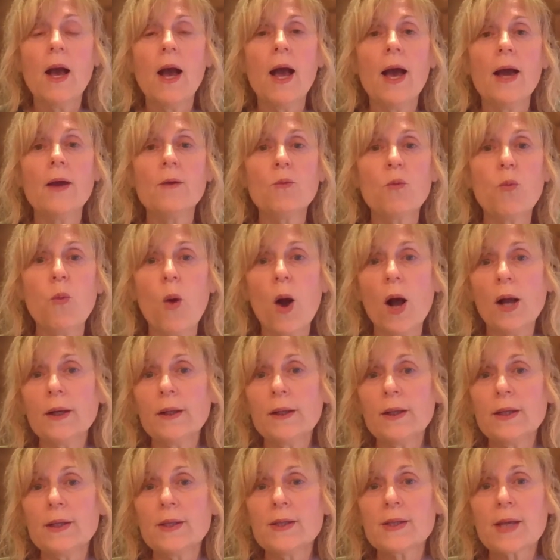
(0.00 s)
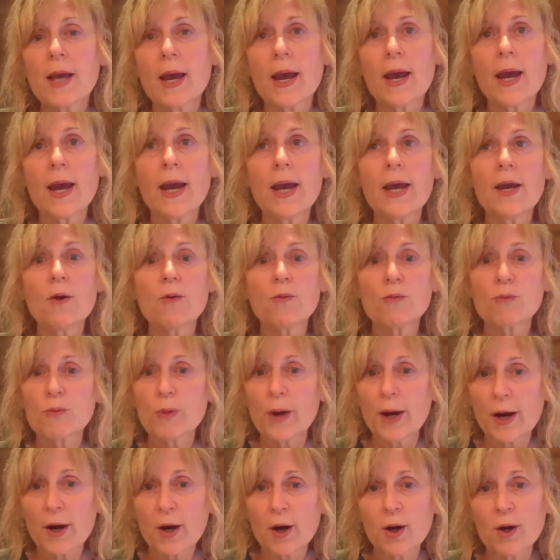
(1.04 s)
and what is a
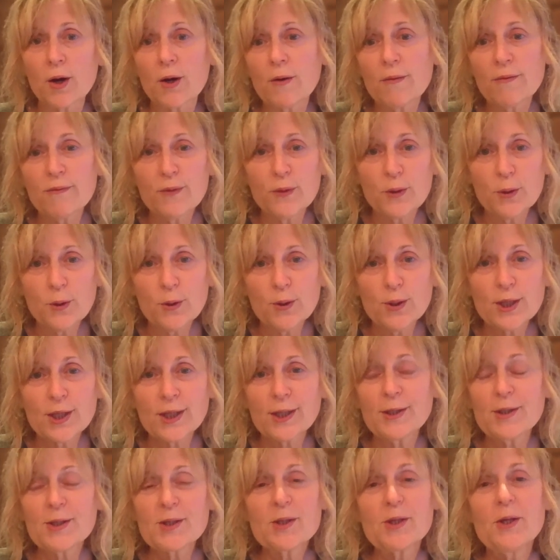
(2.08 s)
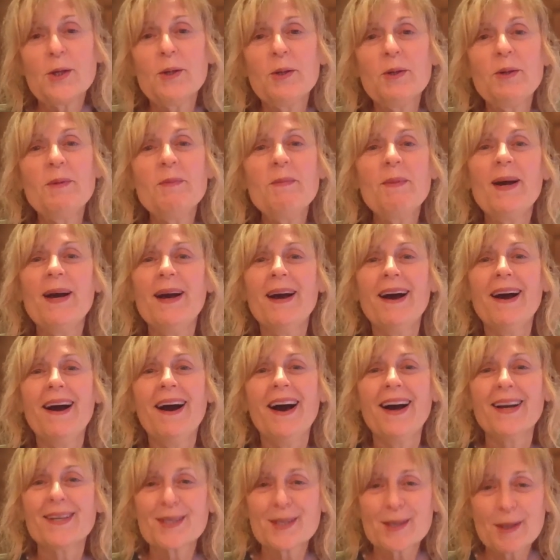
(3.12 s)
rare food to consume,
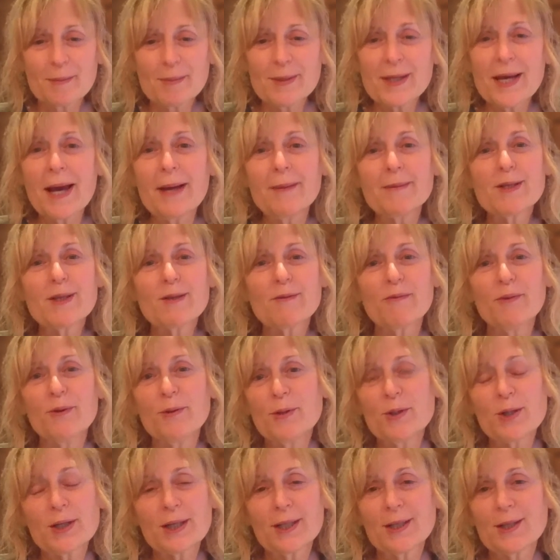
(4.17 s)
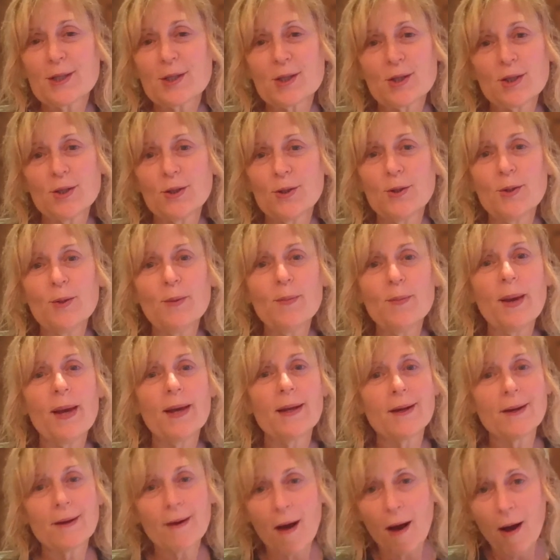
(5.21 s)
a sometimes food to consume, and
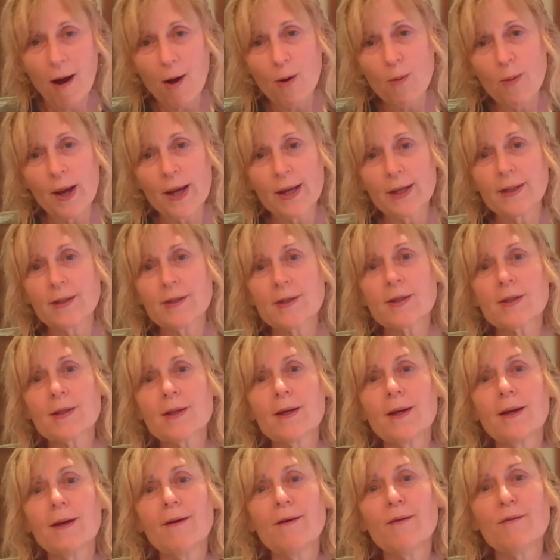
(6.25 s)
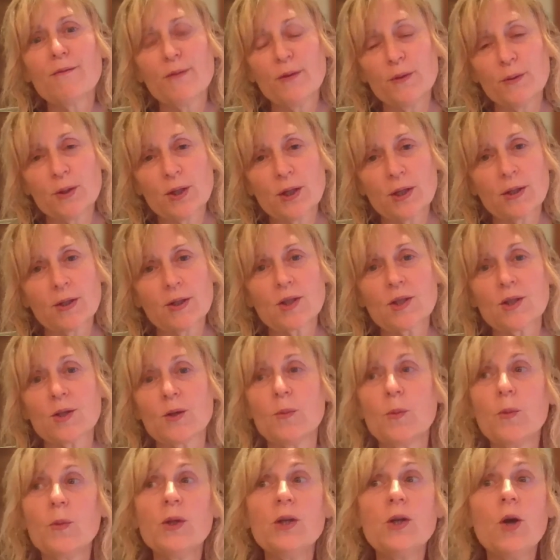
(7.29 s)
an always food to
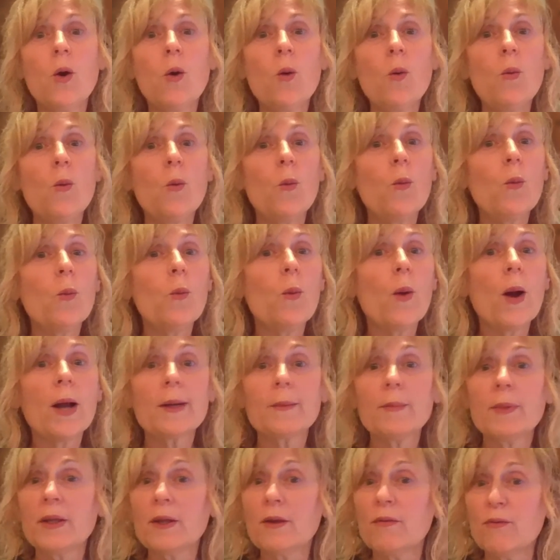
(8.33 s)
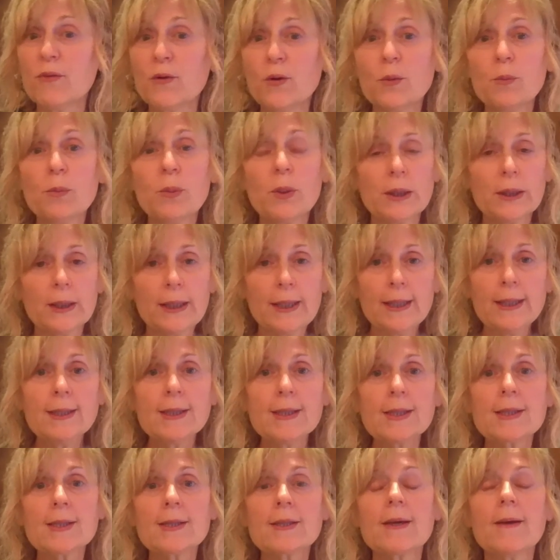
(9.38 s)
consume. We don't want to be the food
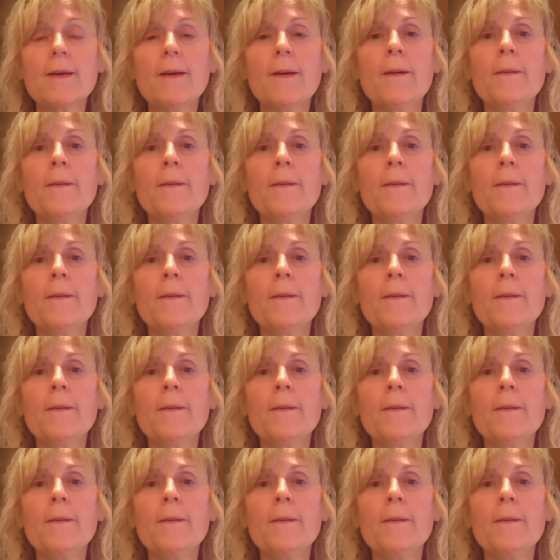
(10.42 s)
police,